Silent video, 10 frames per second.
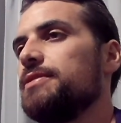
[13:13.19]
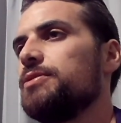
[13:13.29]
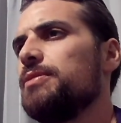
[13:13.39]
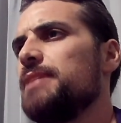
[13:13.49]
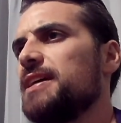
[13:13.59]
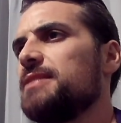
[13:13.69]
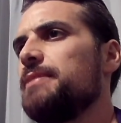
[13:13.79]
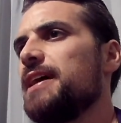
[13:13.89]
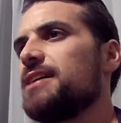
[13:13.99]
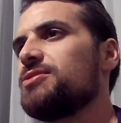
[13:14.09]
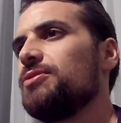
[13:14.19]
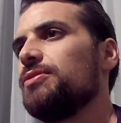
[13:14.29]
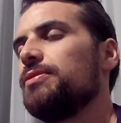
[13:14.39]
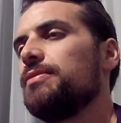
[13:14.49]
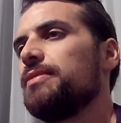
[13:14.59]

doing back-to-backs on